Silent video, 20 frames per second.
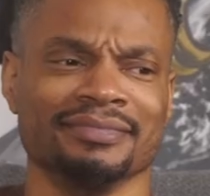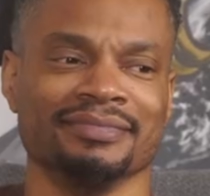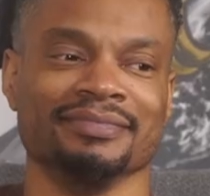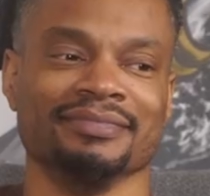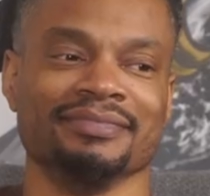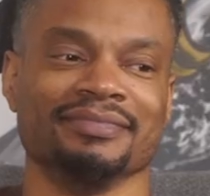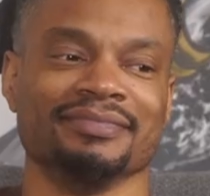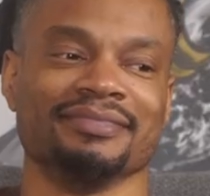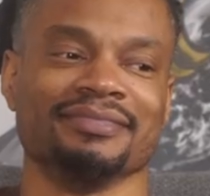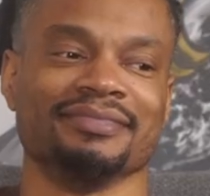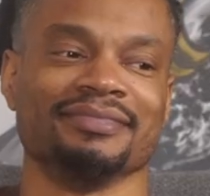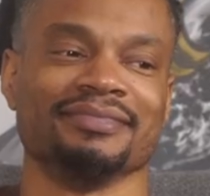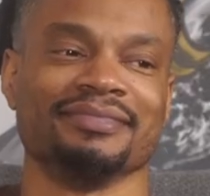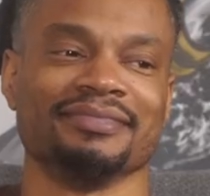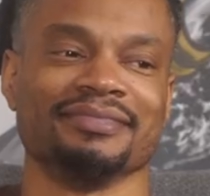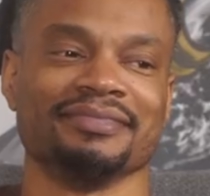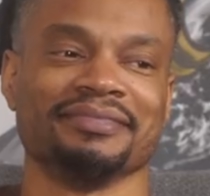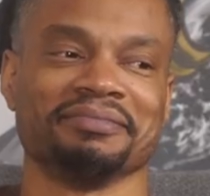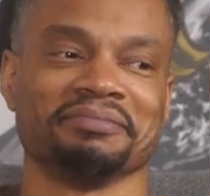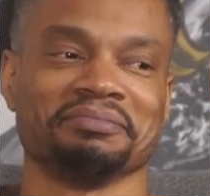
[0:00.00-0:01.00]
know what this
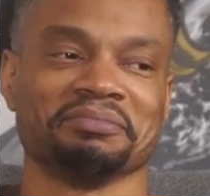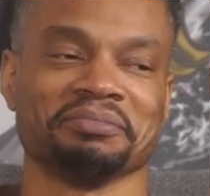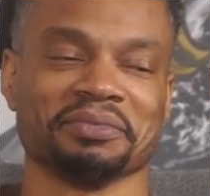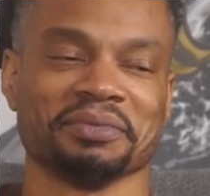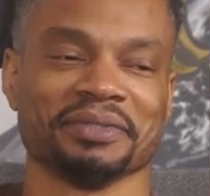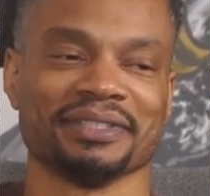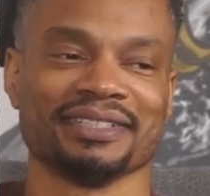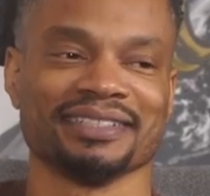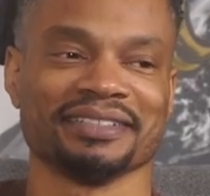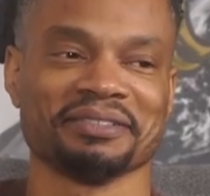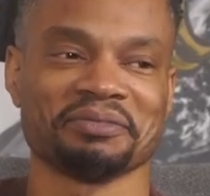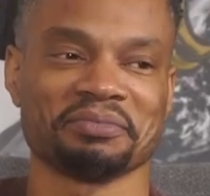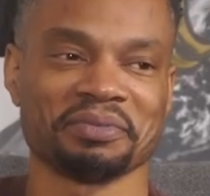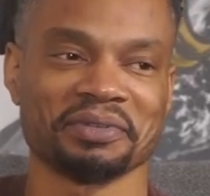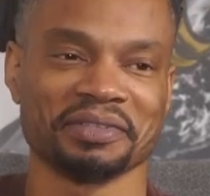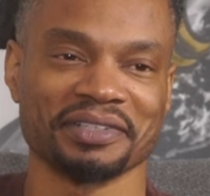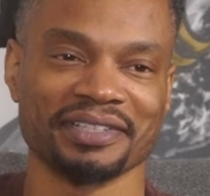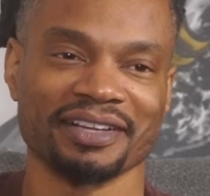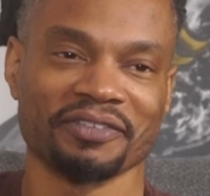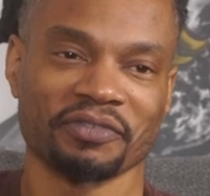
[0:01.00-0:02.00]
means. You don't know who.
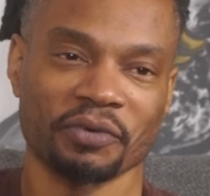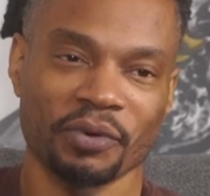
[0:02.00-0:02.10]
Pretend,